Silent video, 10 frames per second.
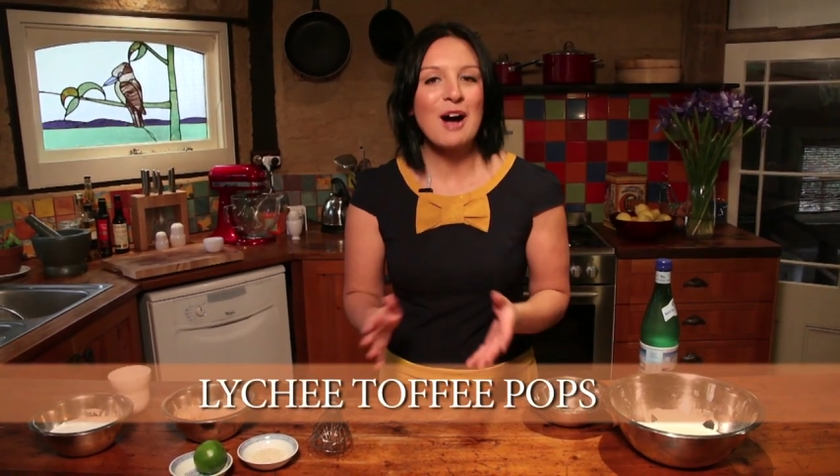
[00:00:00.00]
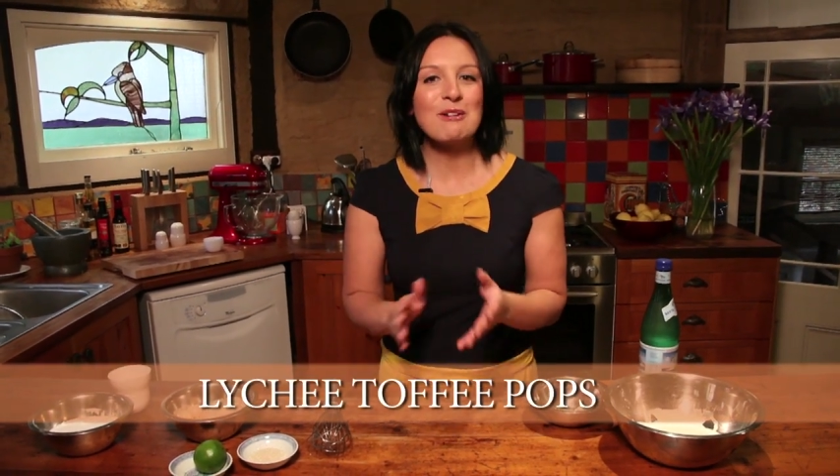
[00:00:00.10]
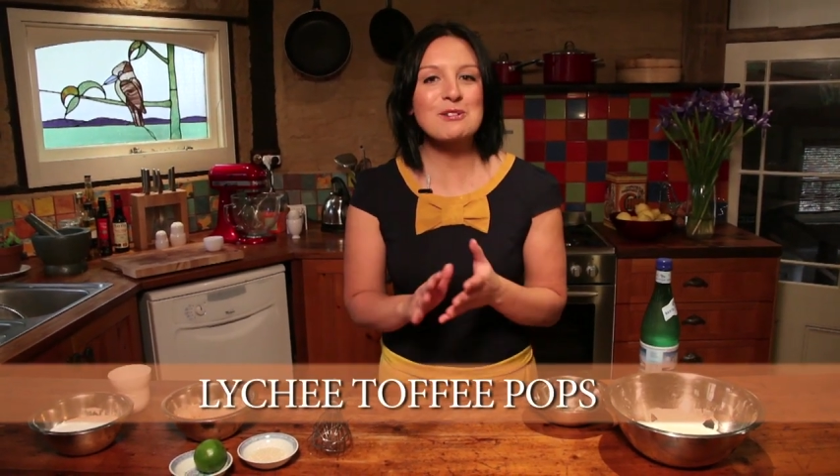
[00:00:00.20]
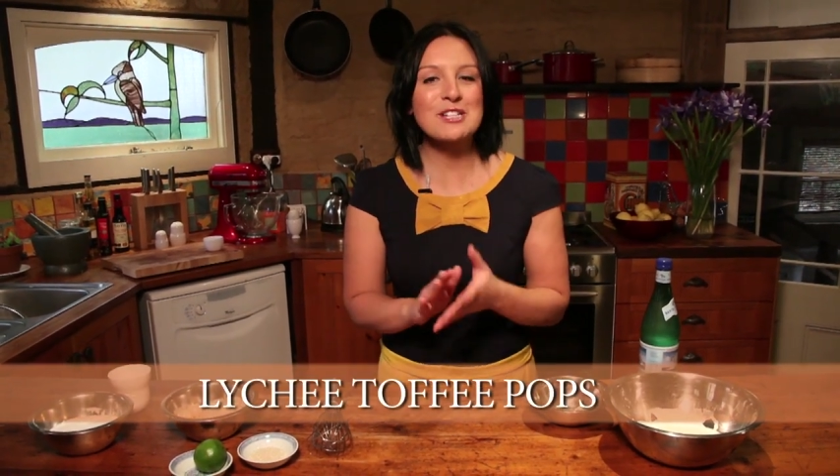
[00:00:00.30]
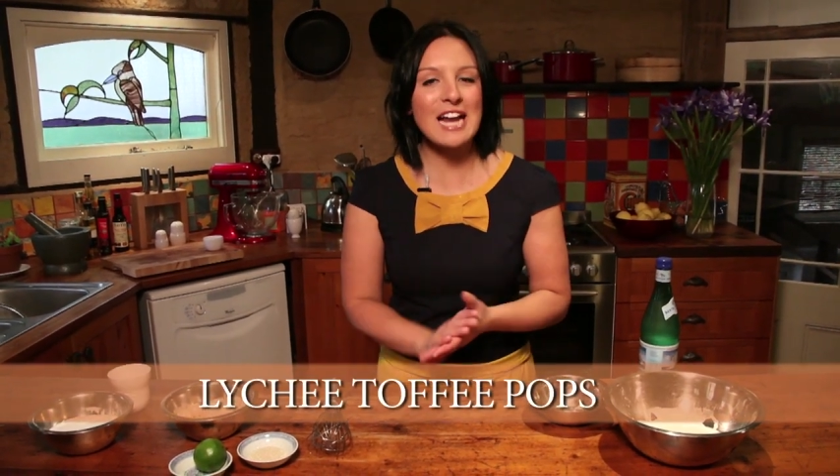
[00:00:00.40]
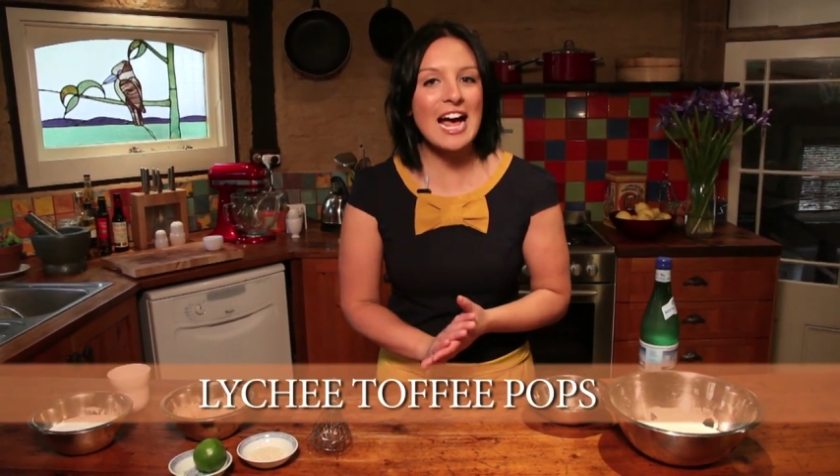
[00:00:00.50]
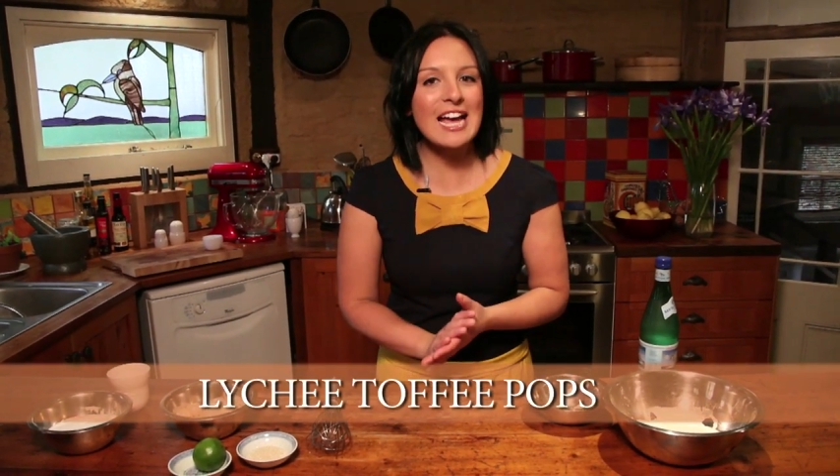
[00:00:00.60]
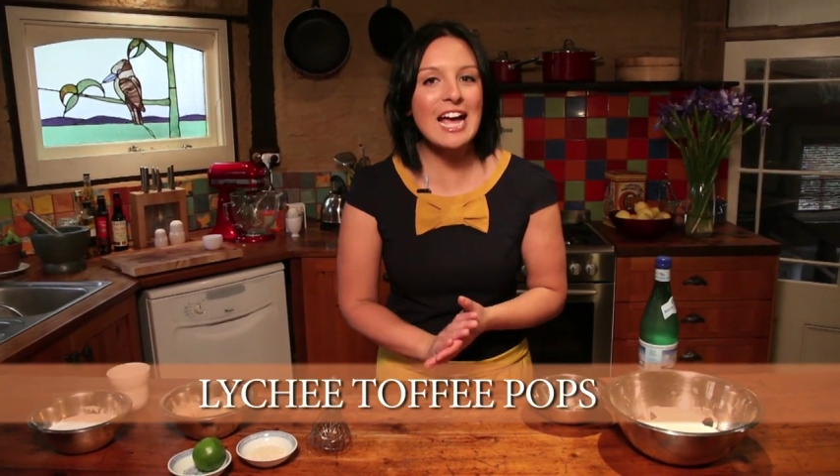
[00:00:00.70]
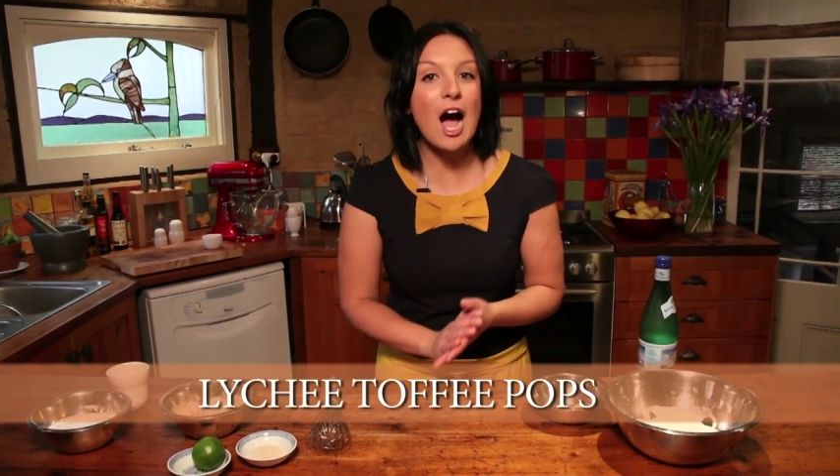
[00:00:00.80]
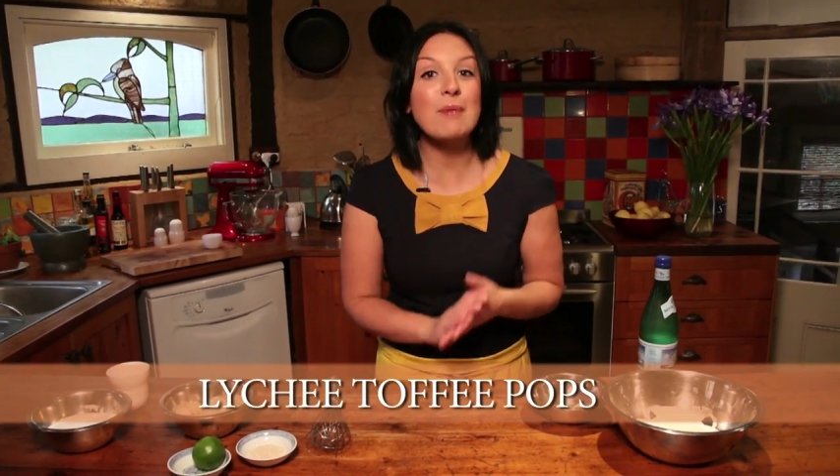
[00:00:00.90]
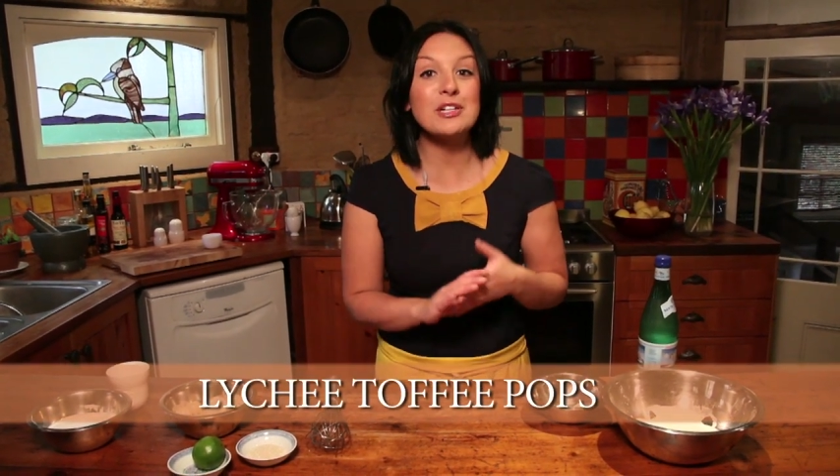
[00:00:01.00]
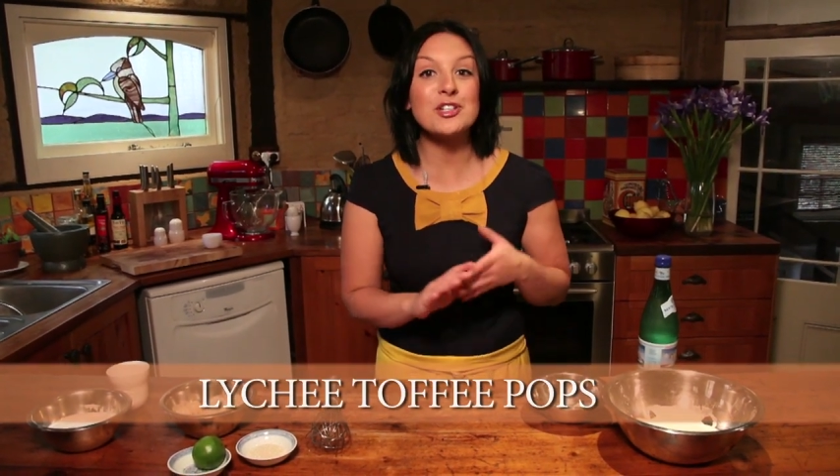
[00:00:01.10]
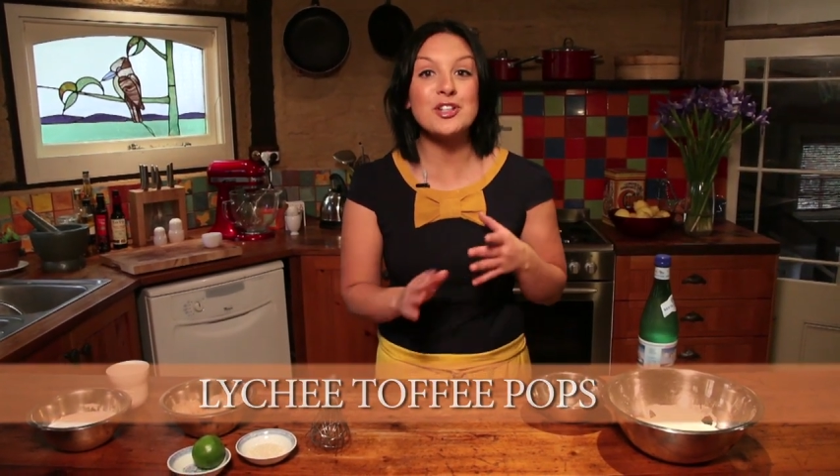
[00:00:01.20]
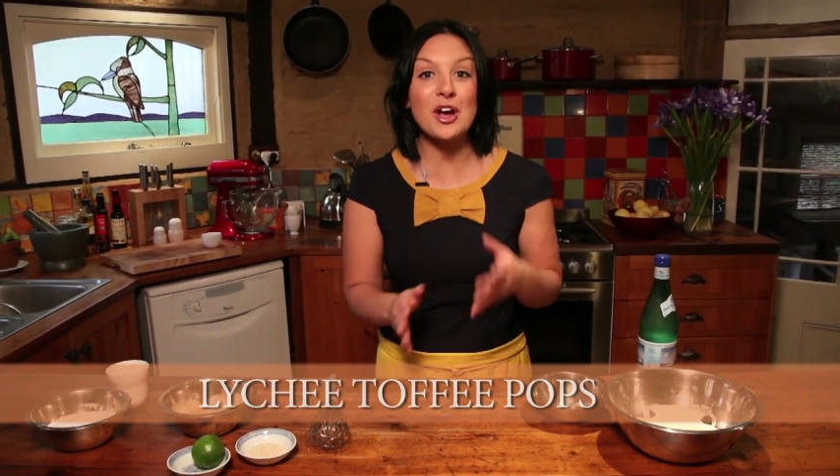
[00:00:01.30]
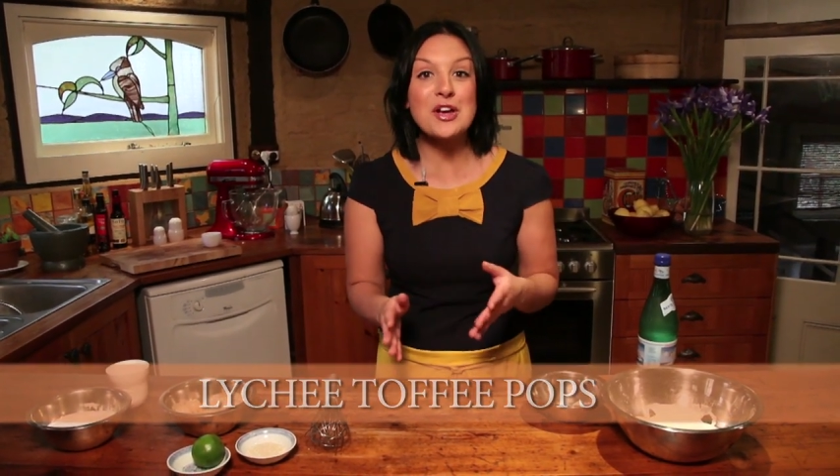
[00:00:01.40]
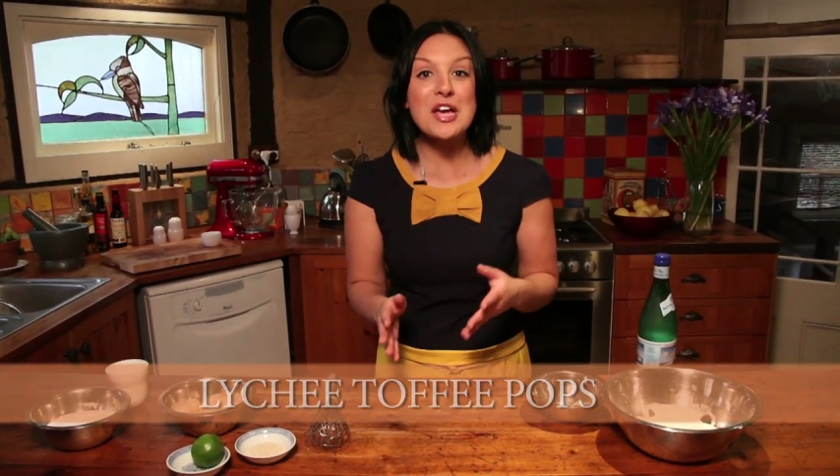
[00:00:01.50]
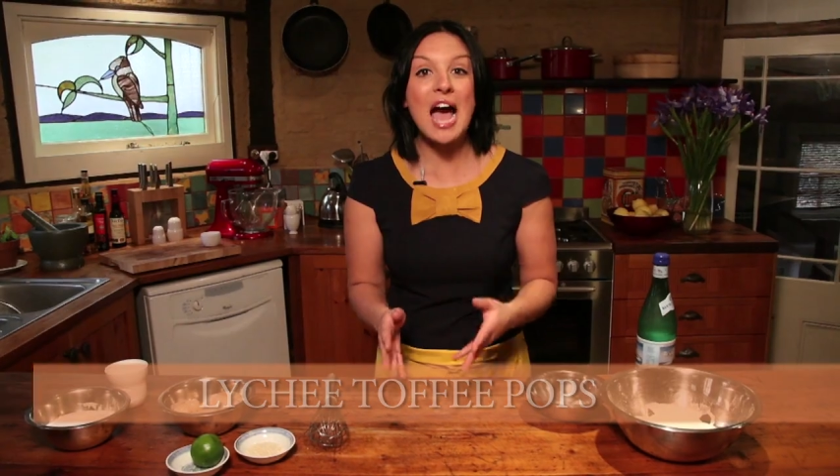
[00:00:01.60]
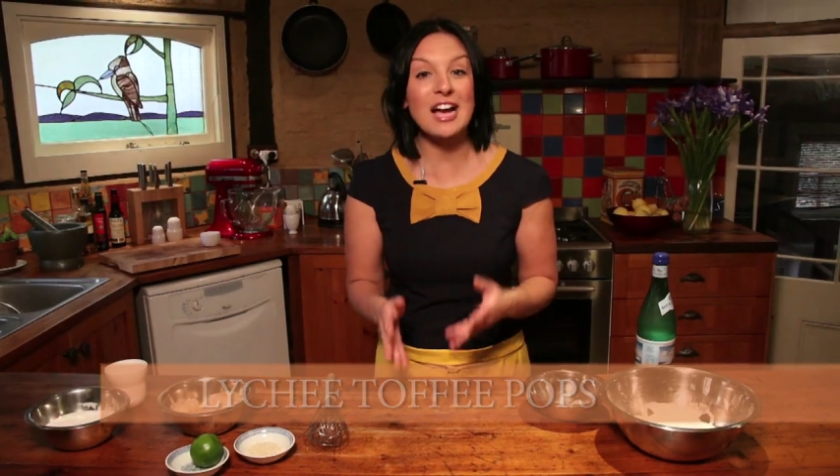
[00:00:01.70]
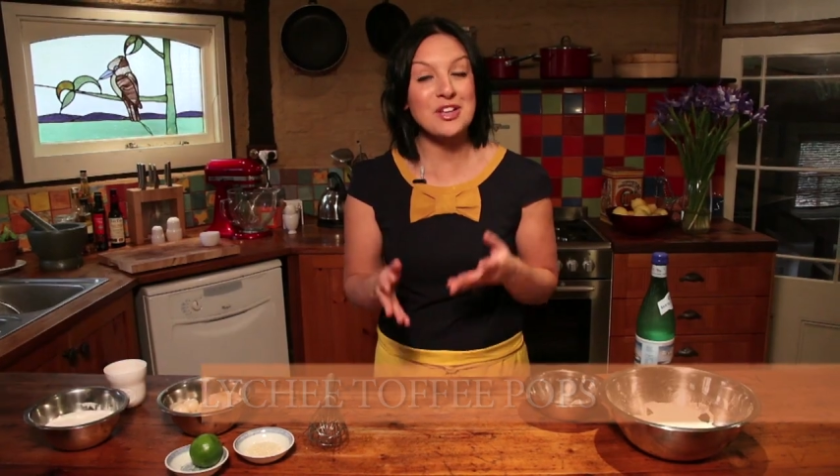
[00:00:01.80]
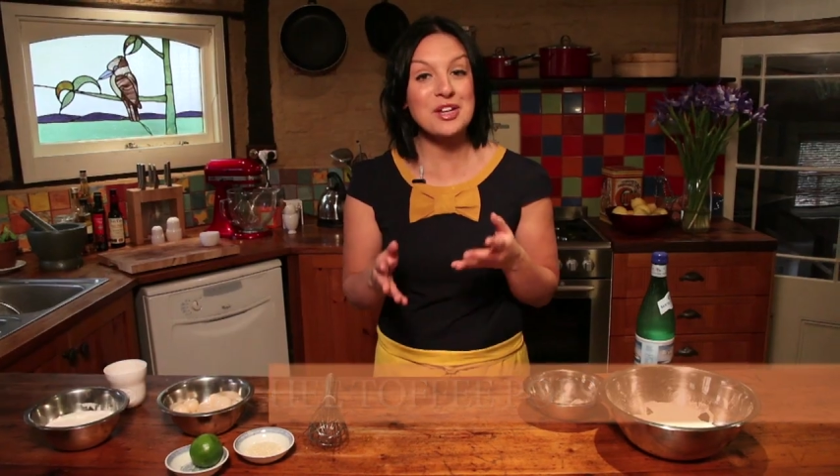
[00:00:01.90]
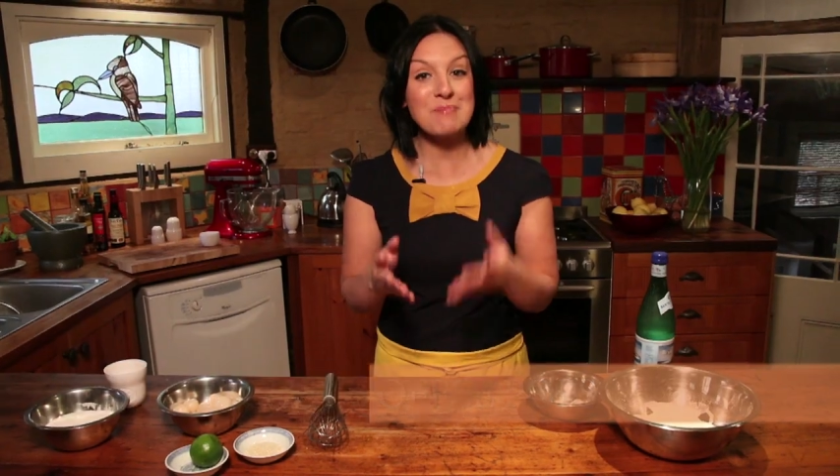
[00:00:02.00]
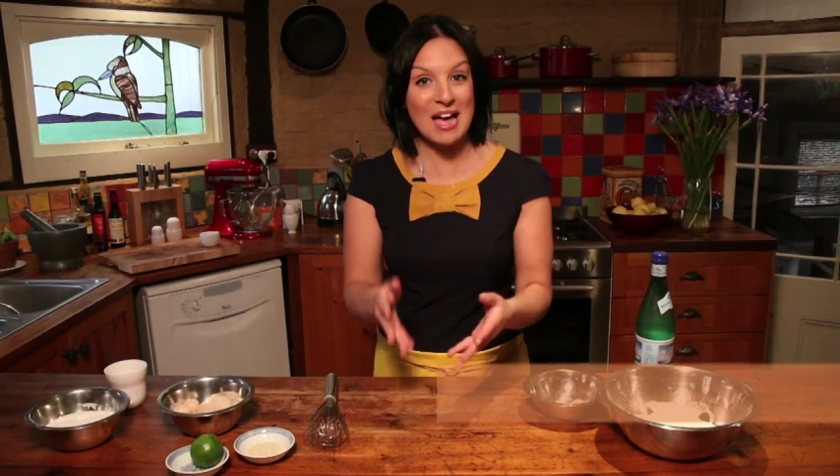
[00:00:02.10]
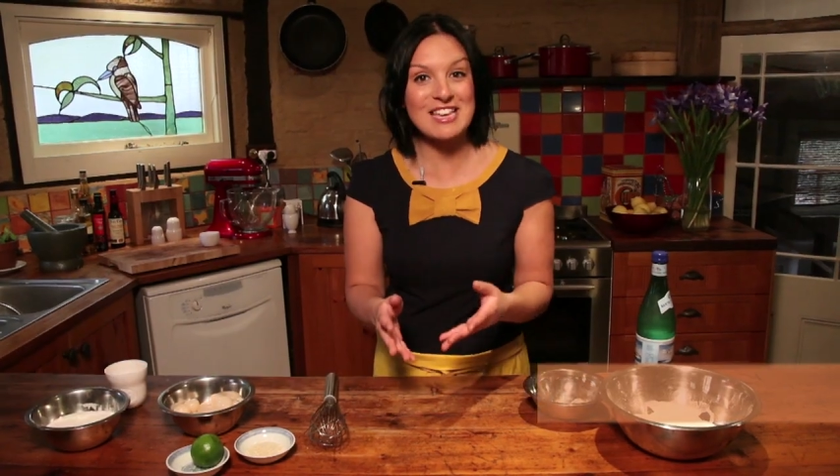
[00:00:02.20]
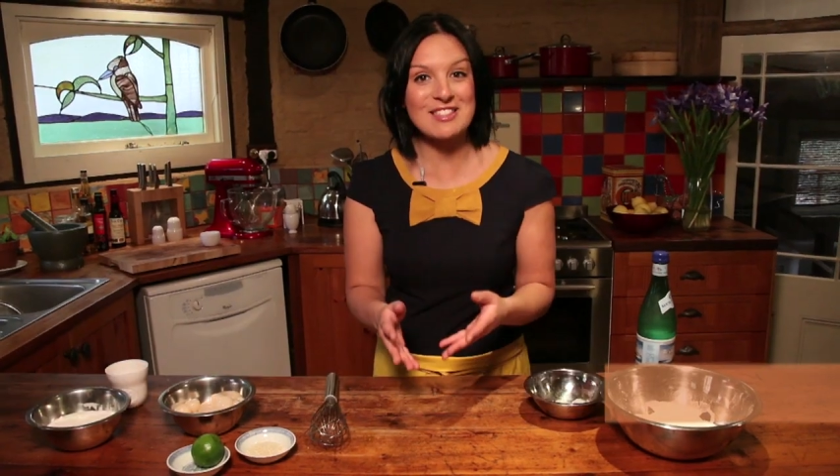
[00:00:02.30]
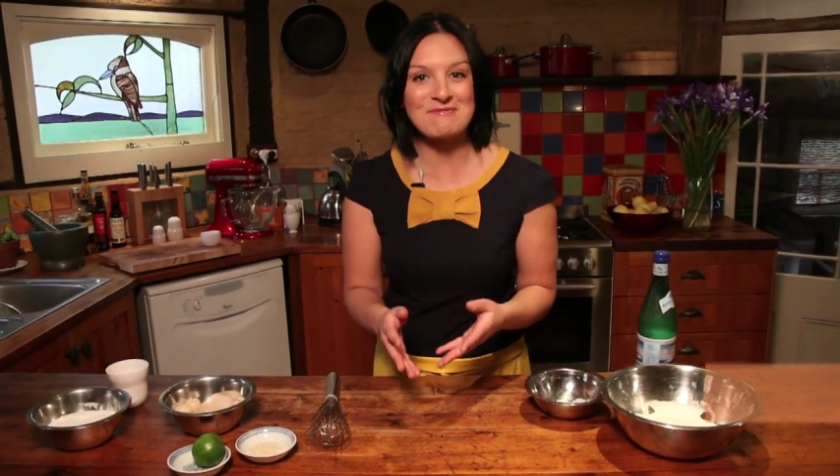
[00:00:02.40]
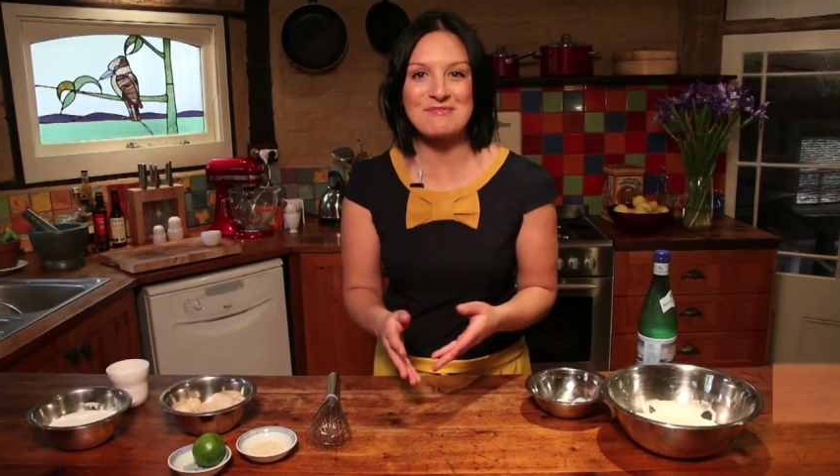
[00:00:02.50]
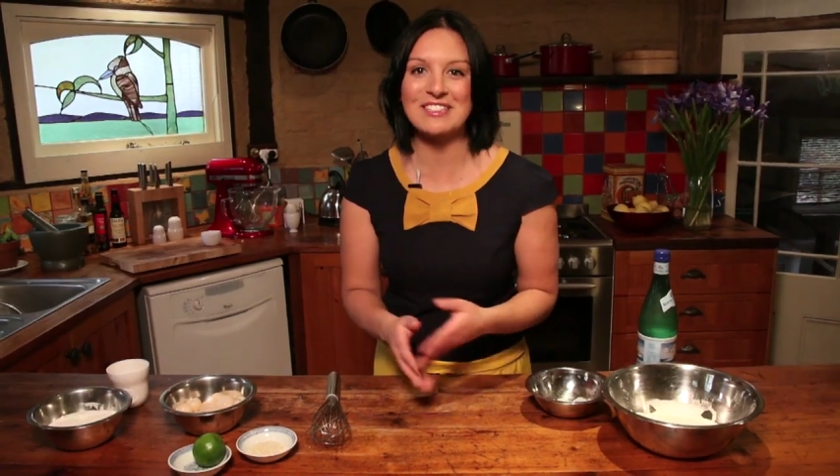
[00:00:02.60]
Well, today I'm going to show you how you can make them.